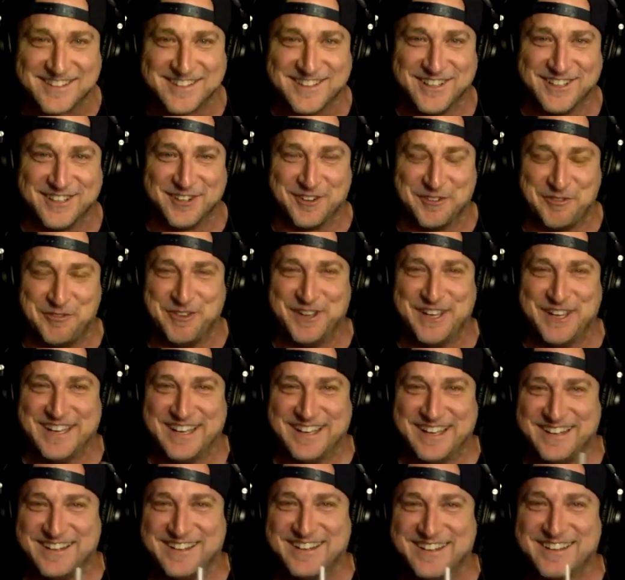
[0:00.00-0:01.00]
little
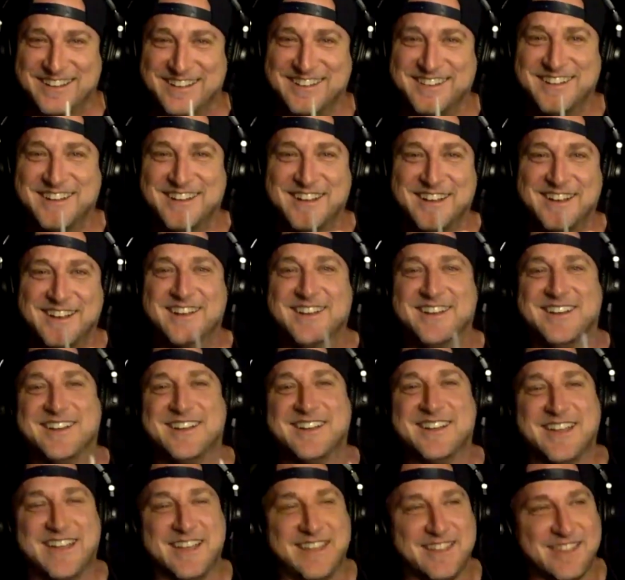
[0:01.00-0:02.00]
bit.
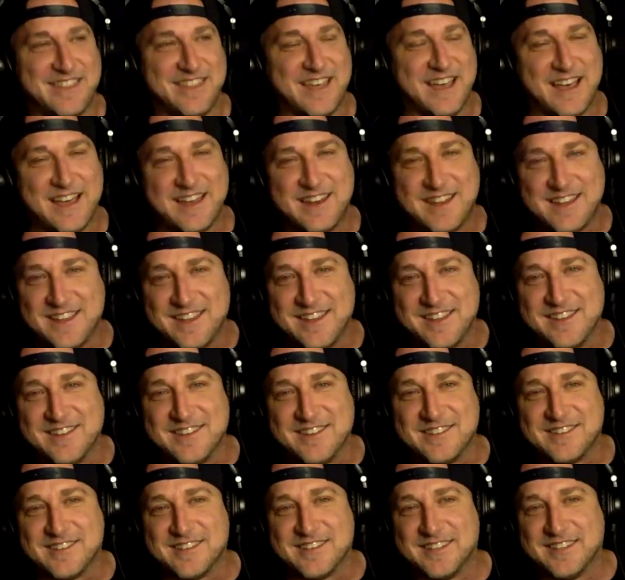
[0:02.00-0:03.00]
That
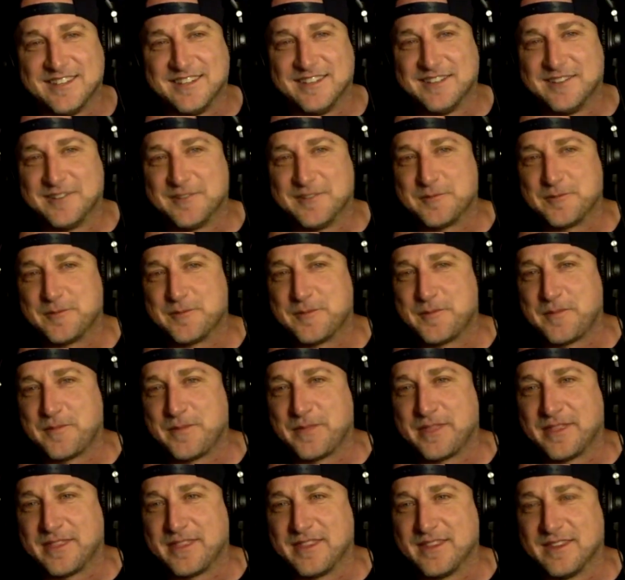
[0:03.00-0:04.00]
is
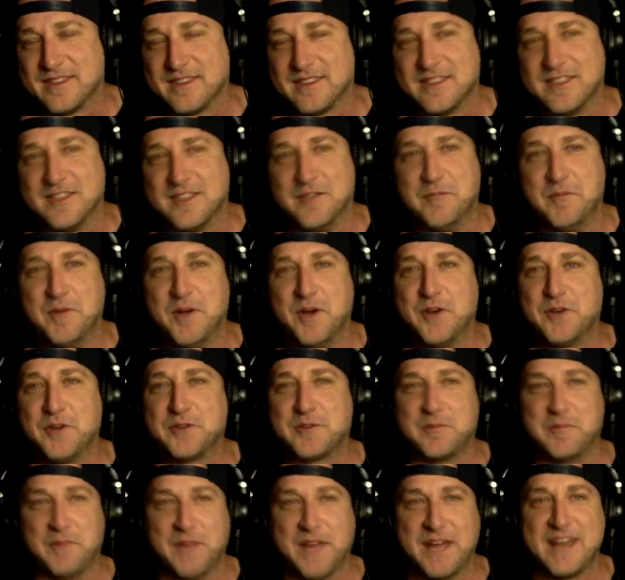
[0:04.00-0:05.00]
the
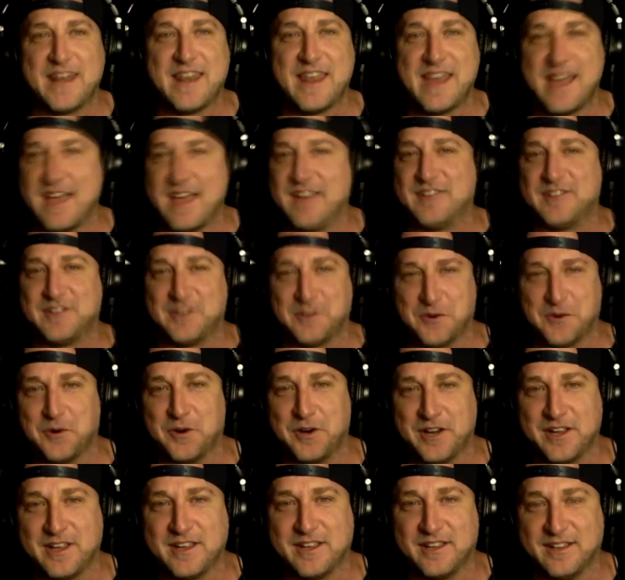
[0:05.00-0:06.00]
most my dad
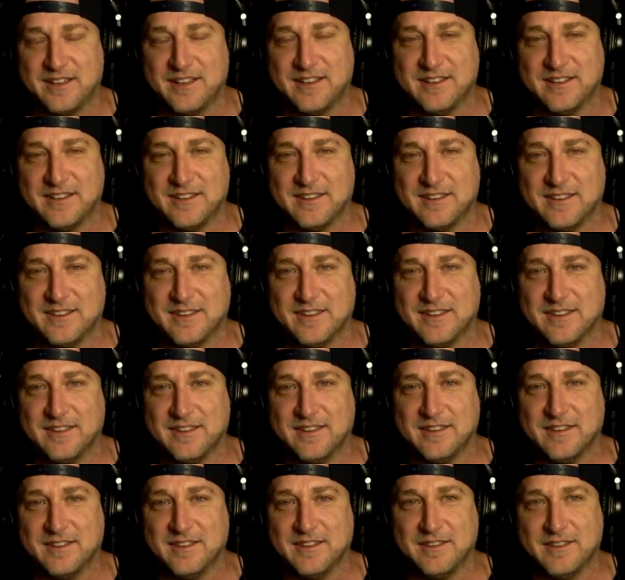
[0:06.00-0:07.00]
story
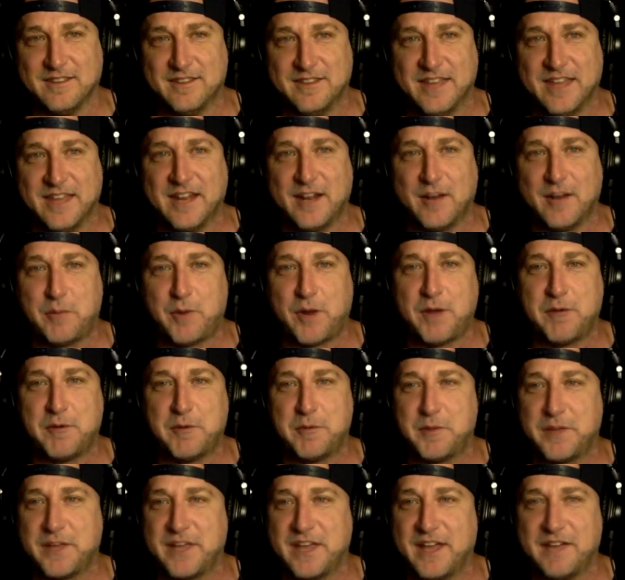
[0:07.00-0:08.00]
that I'll
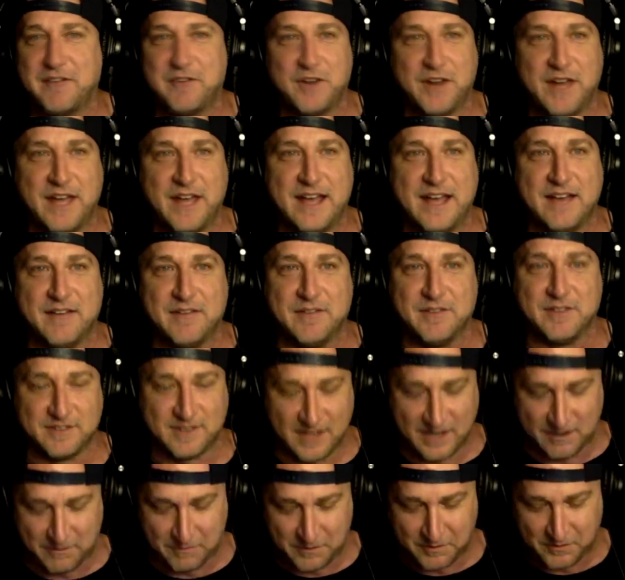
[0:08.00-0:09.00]
probably ever have, is
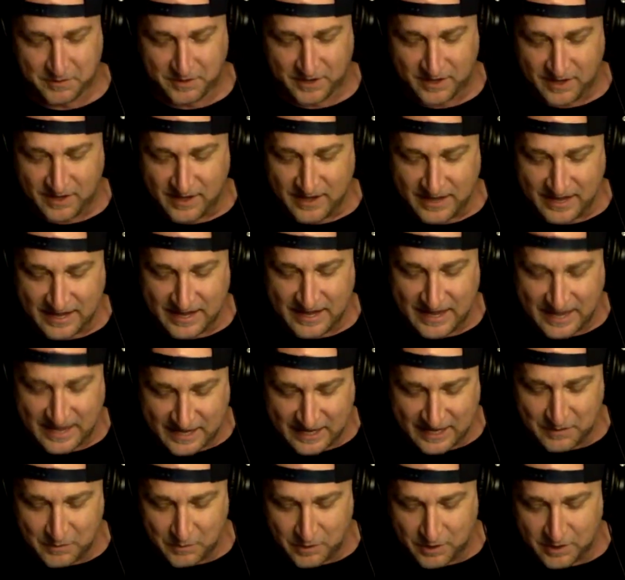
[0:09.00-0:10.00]
that one, right? And
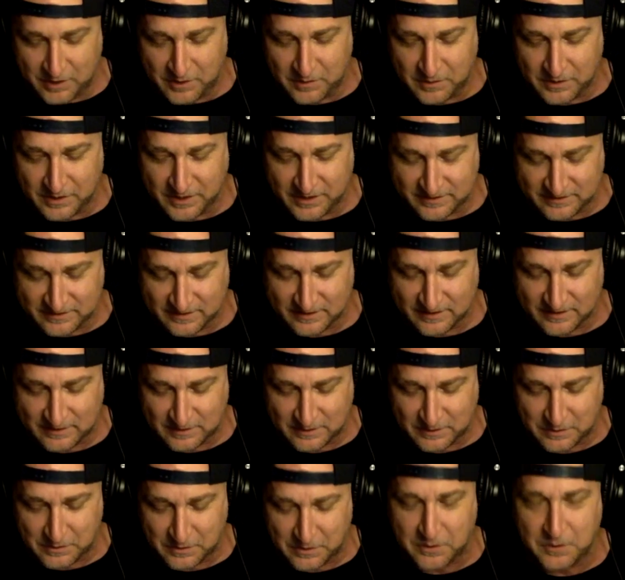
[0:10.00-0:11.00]
anyone who listens
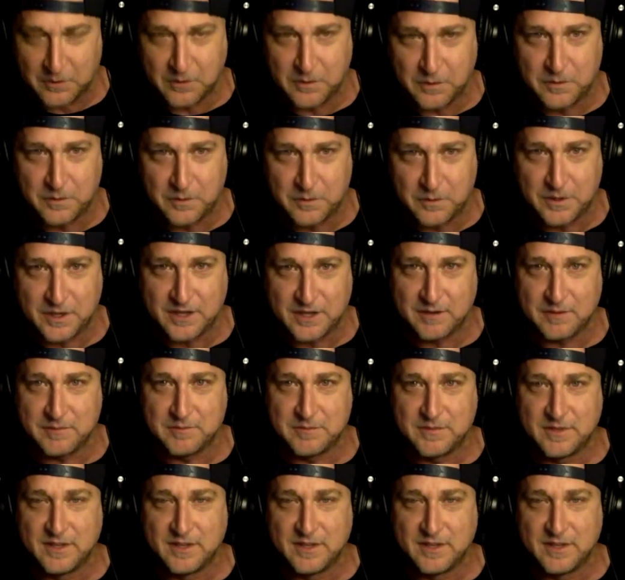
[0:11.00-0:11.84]
who knew him